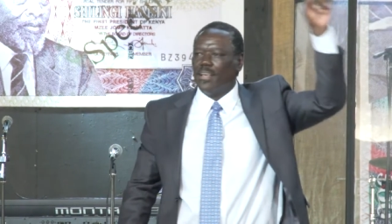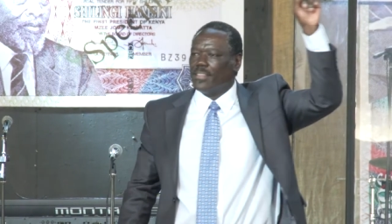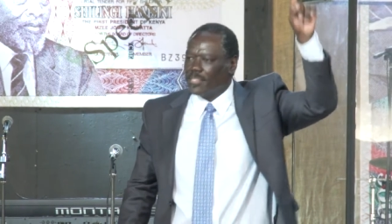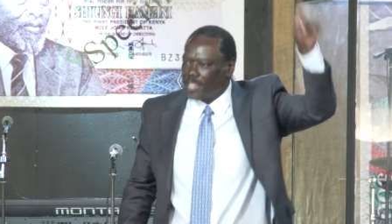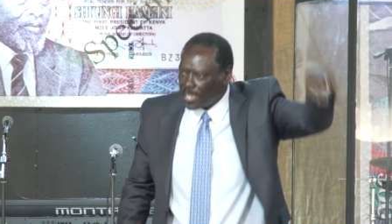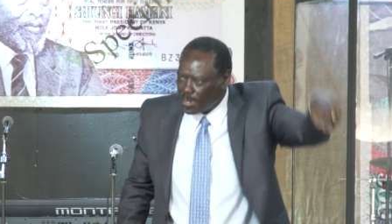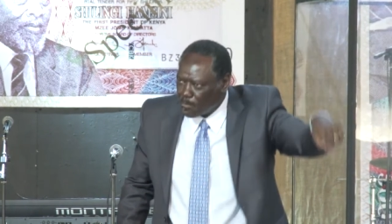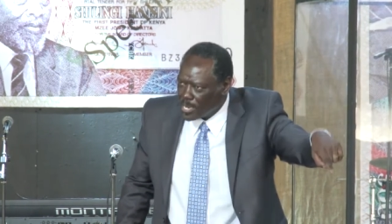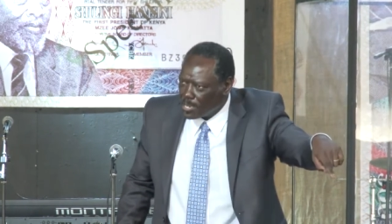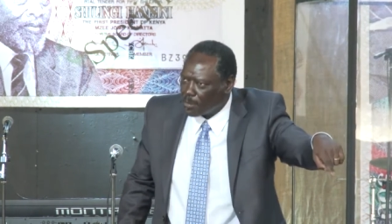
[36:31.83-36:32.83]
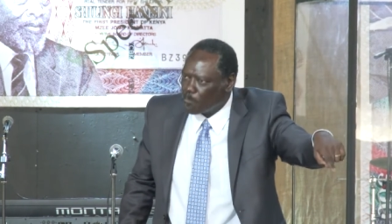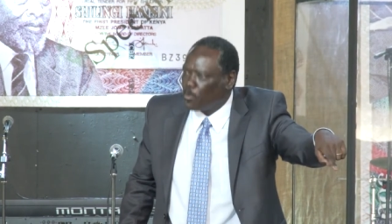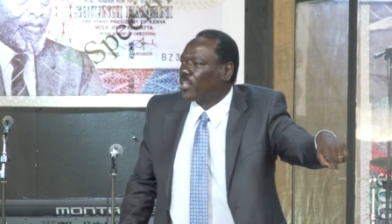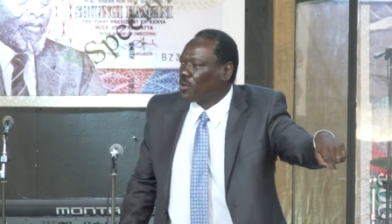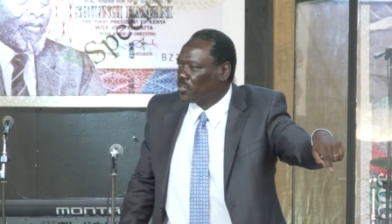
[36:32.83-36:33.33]
The second million
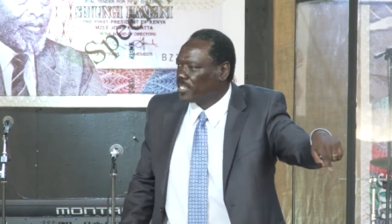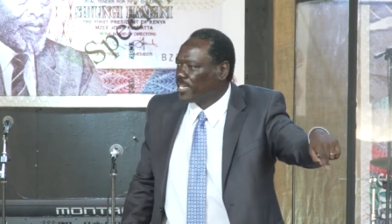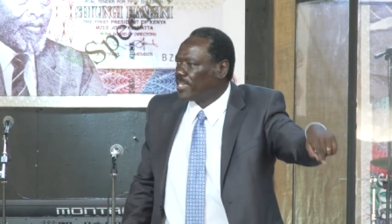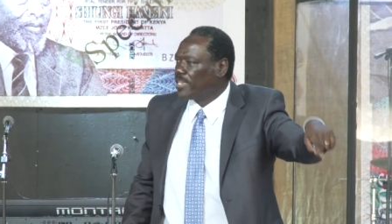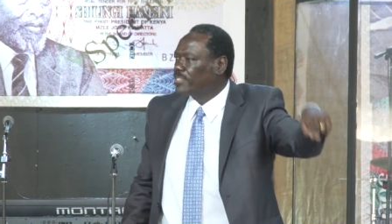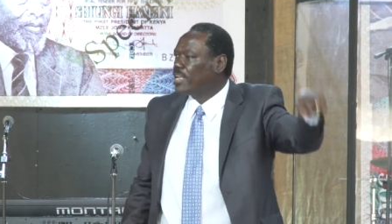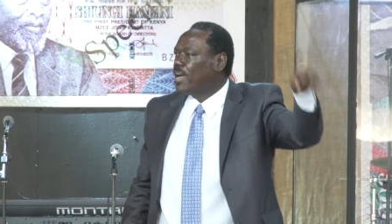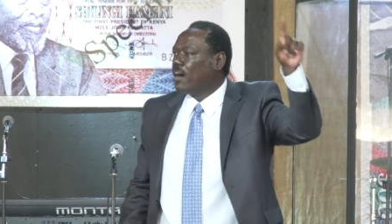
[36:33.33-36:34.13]
bought the containers.